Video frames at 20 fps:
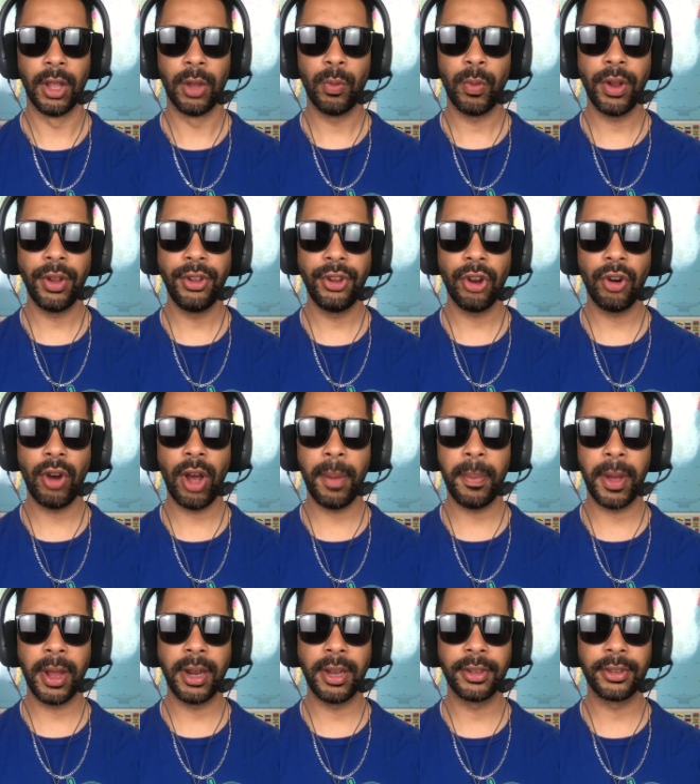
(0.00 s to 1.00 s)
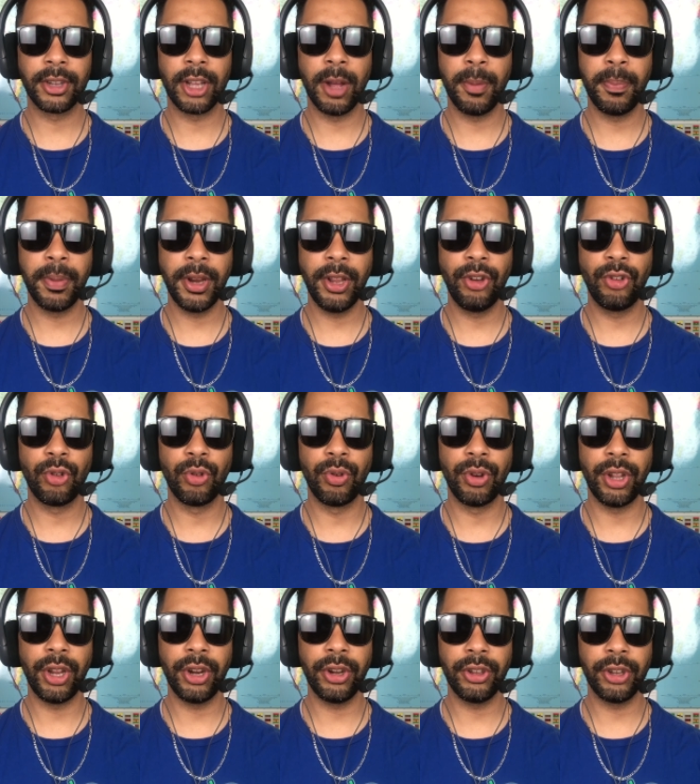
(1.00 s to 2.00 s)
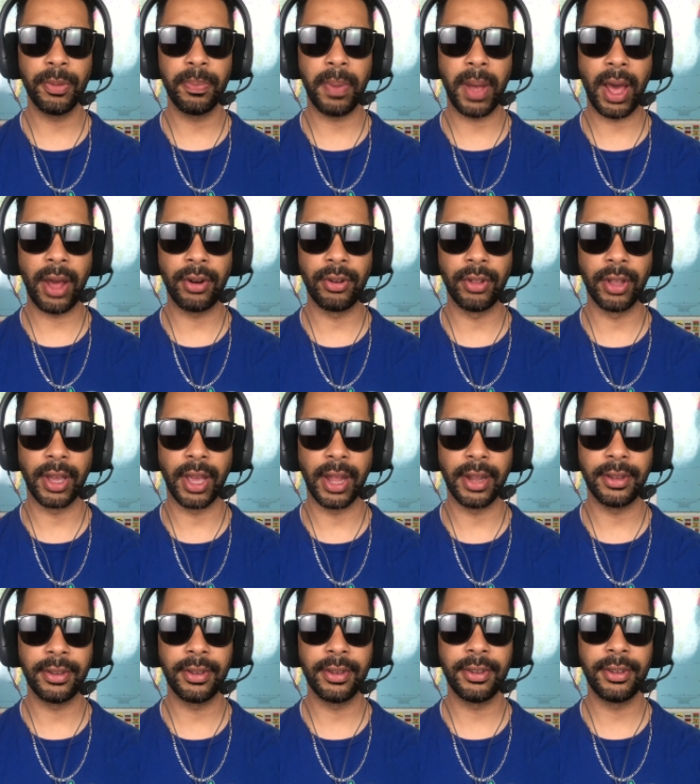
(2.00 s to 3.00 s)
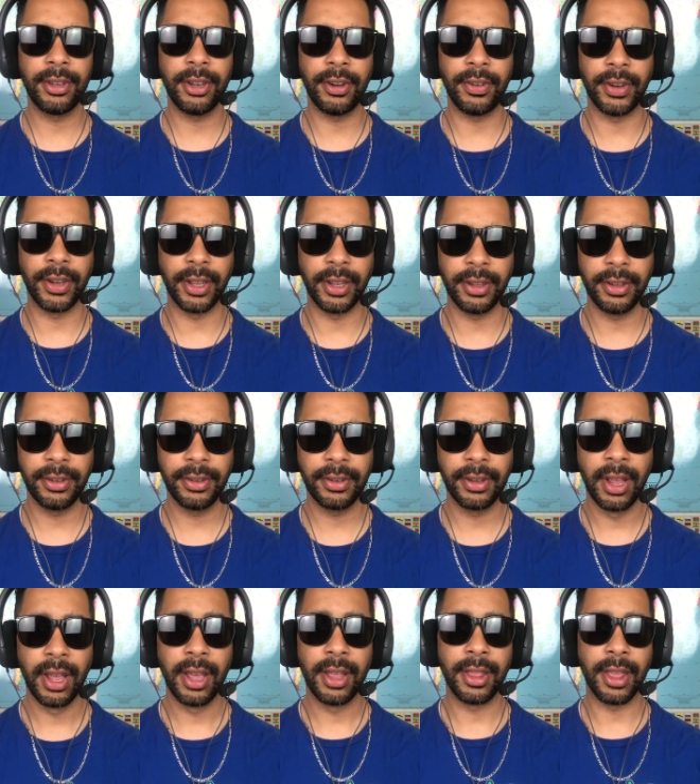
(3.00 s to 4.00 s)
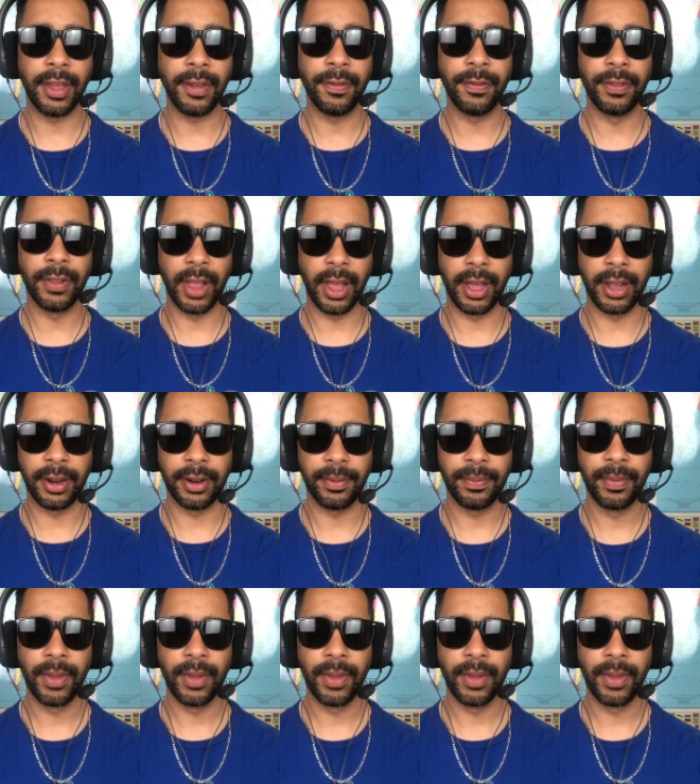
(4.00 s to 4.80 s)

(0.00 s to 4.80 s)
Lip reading: When Joab and his company drew near to battle against the Syrians, they fled.